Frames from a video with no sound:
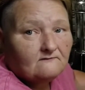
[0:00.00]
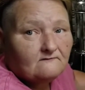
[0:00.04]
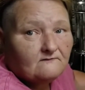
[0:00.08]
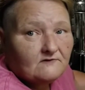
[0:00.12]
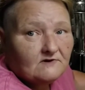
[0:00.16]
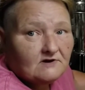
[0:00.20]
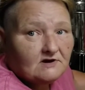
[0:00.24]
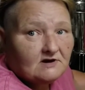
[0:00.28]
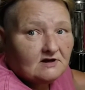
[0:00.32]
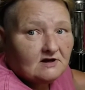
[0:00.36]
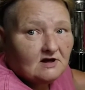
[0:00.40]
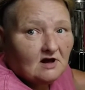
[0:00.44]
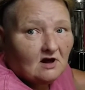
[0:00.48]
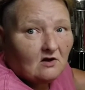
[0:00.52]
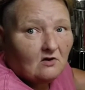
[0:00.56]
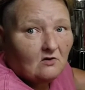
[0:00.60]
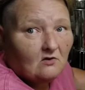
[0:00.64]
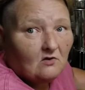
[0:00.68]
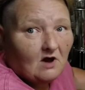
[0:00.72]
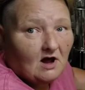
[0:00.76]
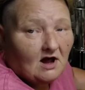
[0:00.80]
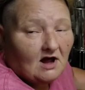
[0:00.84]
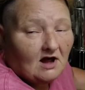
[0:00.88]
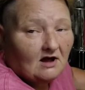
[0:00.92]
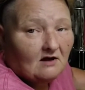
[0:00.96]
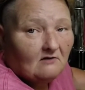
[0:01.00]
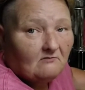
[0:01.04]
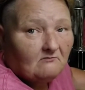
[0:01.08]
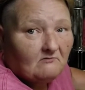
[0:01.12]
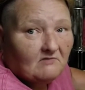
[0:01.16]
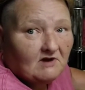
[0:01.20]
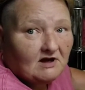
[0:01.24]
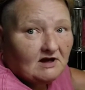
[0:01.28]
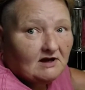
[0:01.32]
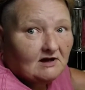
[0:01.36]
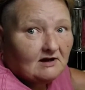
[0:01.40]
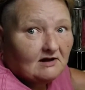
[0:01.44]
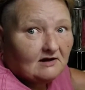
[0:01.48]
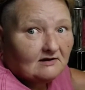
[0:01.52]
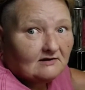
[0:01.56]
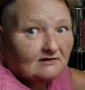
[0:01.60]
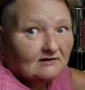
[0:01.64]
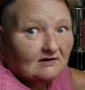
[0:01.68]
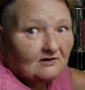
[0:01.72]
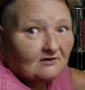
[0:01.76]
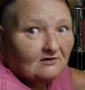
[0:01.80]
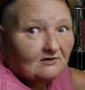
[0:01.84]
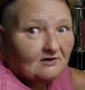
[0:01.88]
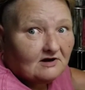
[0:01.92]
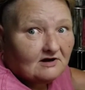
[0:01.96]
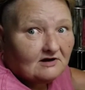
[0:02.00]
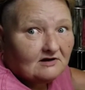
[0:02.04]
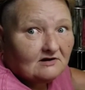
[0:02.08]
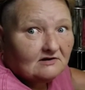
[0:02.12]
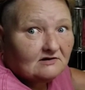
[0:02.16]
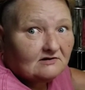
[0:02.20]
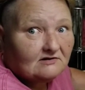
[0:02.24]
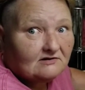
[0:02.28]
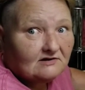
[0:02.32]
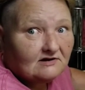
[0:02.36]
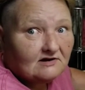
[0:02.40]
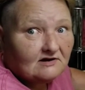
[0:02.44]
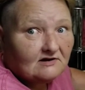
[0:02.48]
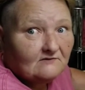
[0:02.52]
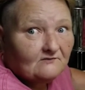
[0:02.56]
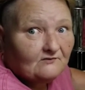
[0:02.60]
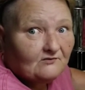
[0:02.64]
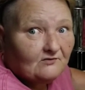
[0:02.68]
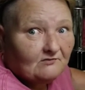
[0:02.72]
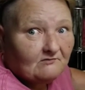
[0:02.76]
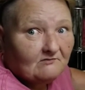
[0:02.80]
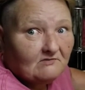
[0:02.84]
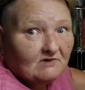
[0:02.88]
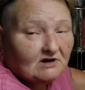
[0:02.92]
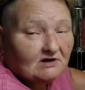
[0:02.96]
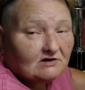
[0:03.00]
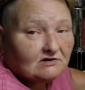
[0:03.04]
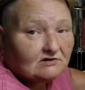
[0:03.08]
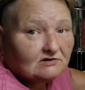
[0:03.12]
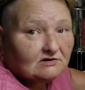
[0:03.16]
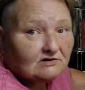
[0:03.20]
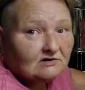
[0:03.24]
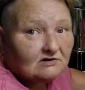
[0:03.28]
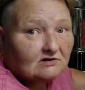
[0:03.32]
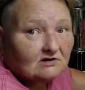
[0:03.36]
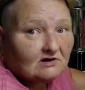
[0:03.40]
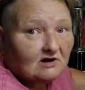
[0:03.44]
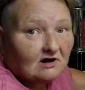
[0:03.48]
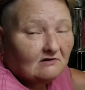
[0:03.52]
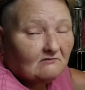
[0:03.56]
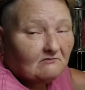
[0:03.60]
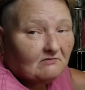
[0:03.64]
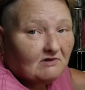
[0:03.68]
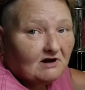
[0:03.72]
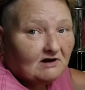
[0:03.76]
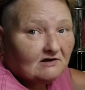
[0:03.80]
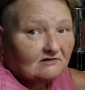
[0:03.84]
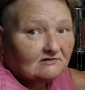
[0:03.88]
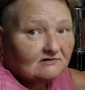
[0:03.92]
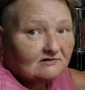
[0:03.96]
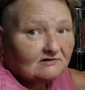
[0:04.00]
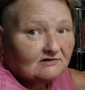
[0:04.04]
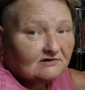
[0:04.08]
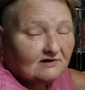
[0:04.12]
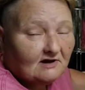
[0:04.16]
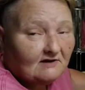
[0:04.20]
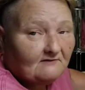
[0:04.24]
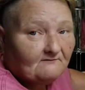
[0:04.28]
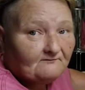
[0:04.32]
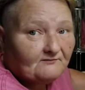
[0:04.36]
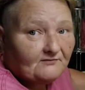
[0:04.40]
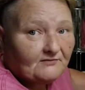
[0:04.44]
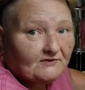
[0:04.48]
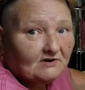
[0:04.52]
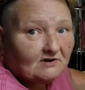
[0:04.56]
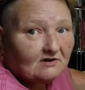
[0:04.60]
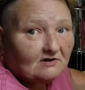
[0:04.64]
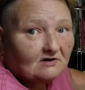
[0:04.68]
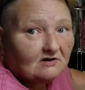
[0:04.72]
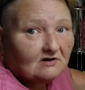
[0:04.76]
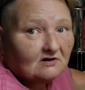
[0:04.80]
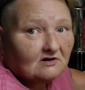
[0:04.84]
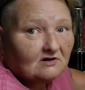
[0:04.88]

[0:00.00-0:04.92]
video I make there is information about something